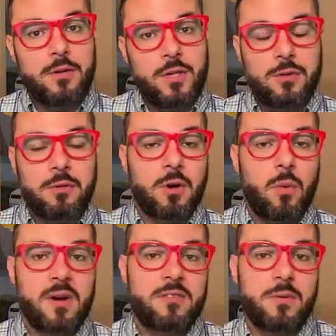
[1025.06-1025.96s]
you can
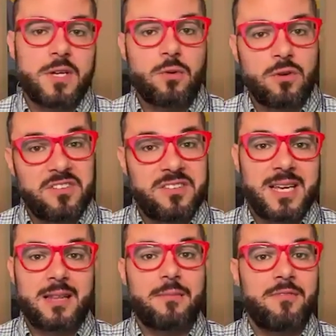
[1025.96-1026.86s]
request the resources
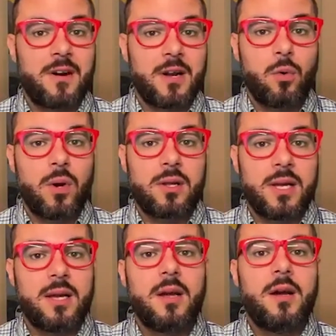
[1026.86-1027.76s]
and get them very
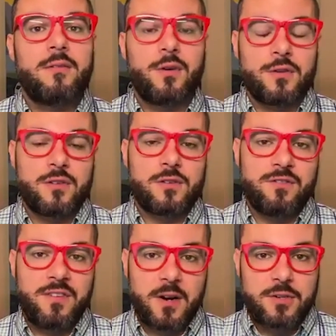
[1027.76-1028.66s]
quickly versus the
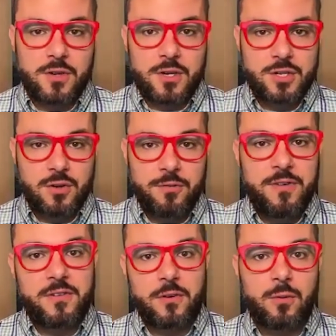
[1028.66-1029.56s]
very traditional
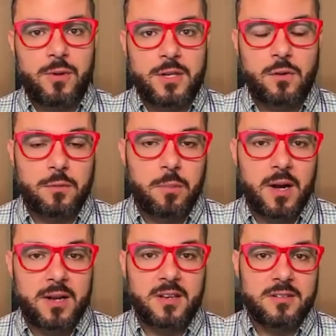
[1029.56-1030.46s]
physical resource
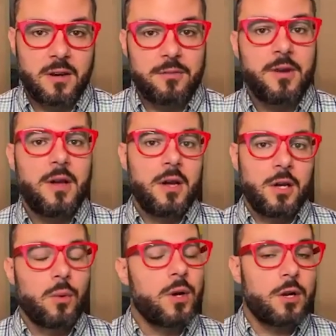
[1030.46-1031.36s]
process of
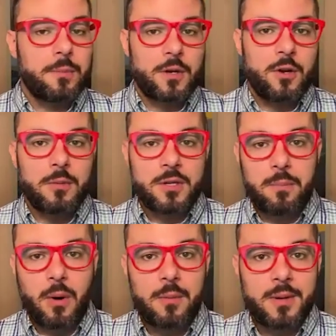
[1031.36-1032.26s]
going to your procurement
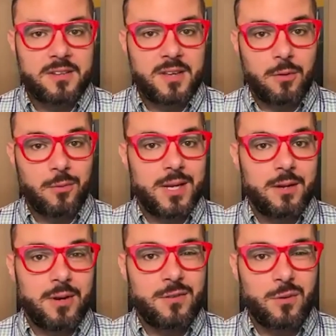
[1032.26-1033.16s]
department and saying, We
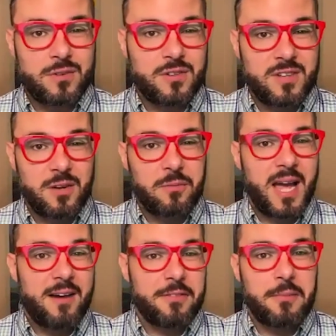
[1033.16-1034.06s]
need resources, can we
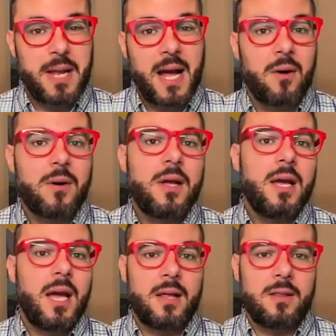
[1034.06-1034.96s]
have them now?
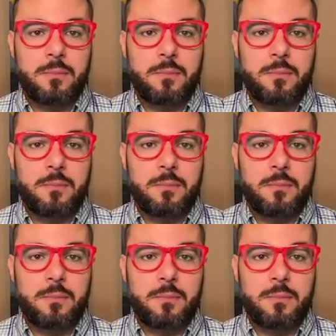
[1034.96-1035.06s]
And yeah. the